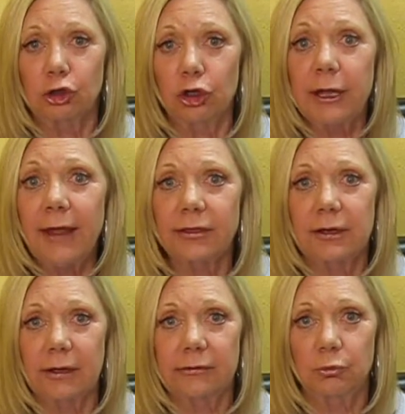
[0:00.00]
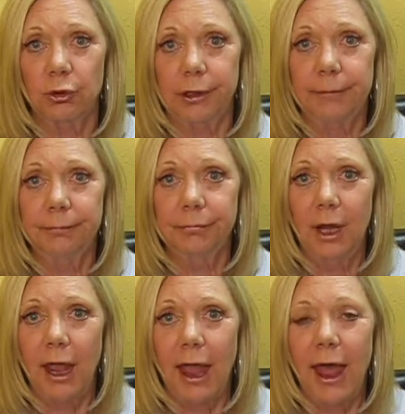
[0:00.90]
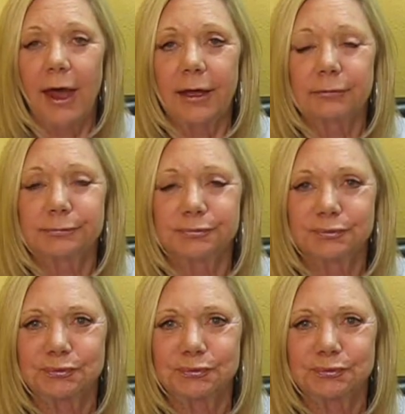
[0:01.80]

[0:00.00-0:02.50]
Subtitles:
look at the next morning. Um,